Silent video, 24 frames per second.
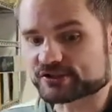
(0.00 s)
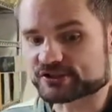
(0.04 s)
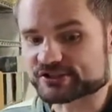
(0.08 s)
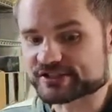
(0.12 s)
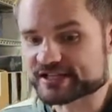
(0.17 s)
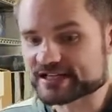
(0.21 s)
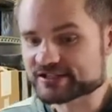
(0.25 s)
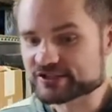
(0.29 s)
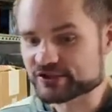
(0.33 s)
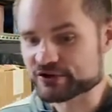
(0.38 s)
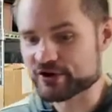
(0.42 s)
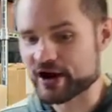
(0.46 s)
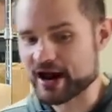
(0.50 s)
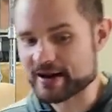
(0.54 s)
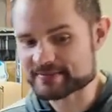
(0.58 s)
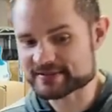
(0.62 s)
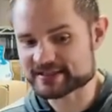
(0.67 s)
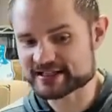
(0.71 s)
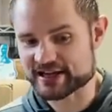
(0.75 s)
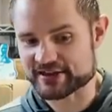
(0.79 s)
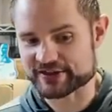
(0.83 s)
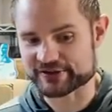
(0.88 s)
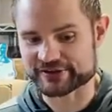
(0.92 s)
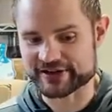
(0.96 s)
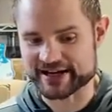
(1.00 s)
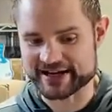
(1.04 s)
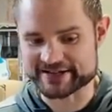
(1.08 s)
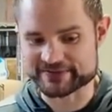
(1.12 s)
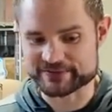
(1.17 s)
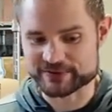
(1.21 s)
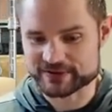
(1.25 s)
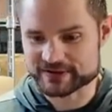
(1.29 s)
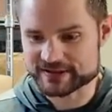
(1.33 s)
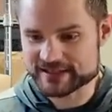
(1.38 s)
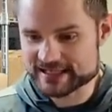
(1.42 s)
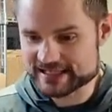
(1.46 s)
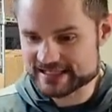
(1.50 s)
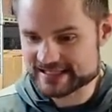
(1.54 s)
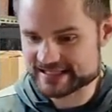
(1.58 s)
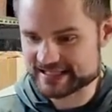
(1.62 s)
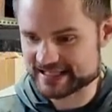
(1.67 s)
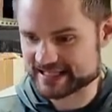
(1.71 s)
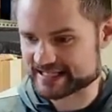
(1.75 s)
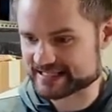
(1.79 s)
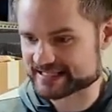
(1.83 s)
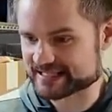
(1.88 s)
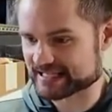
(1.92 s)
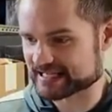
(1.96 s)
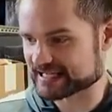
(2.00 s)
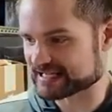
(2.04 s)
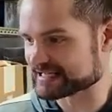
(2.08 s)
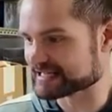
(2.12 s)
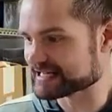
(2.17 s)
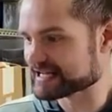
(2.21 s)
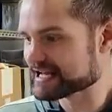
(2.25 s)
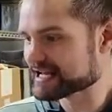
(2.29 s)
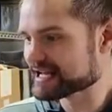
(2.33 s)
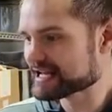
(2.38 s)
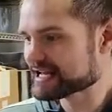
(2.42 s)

get your crap together and release things in